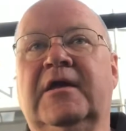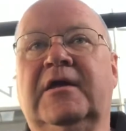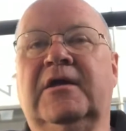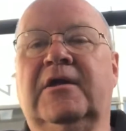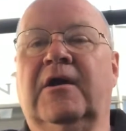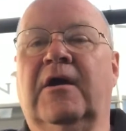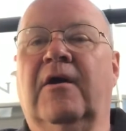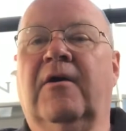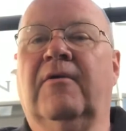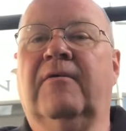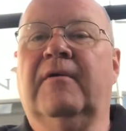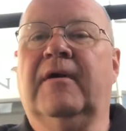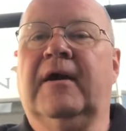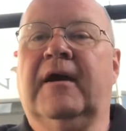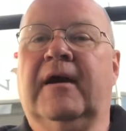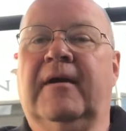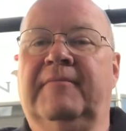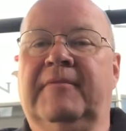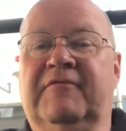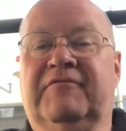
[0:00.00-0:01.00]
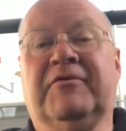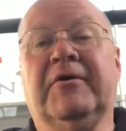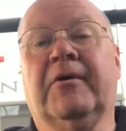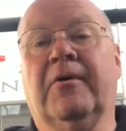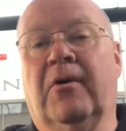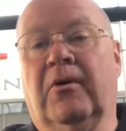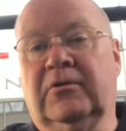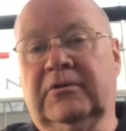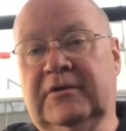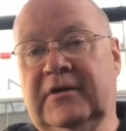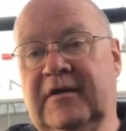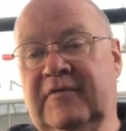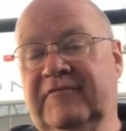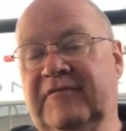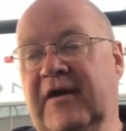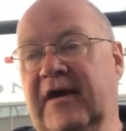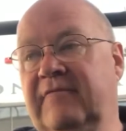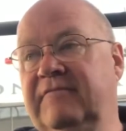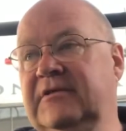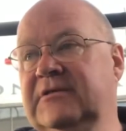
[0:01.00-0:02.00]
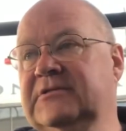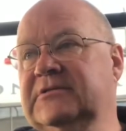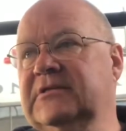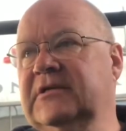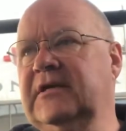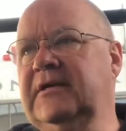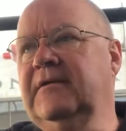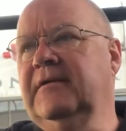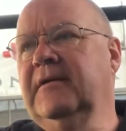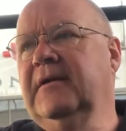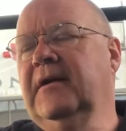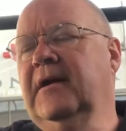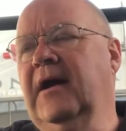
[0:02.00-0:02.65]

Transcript: if they're old enough, obviously.